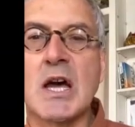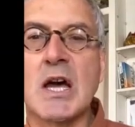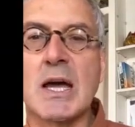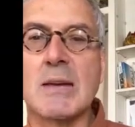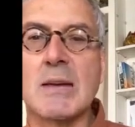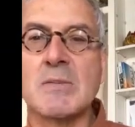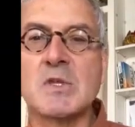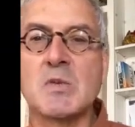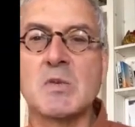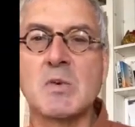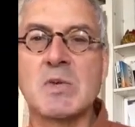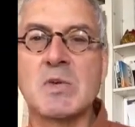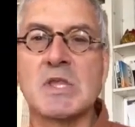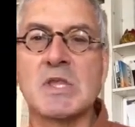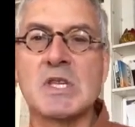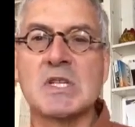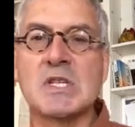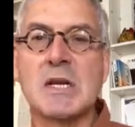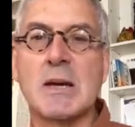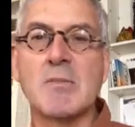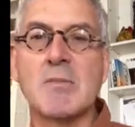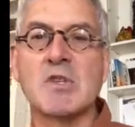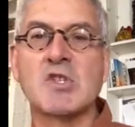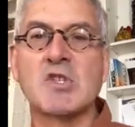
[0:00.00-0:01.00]
times with the
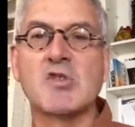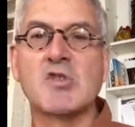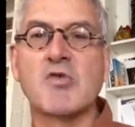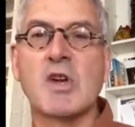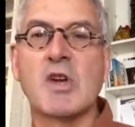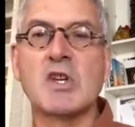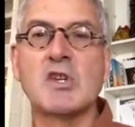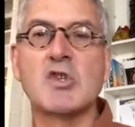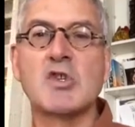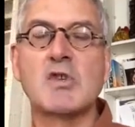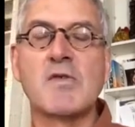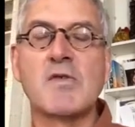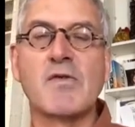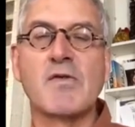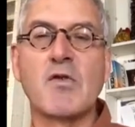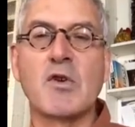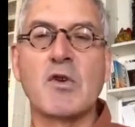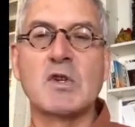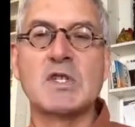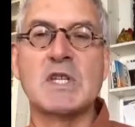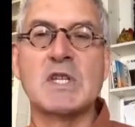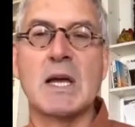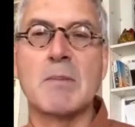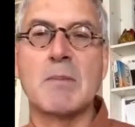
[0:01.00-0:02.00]
demonstration,
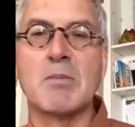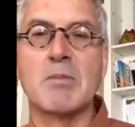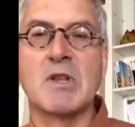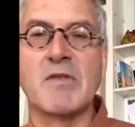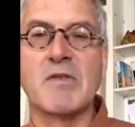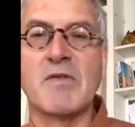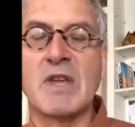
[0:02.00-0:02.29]
for example,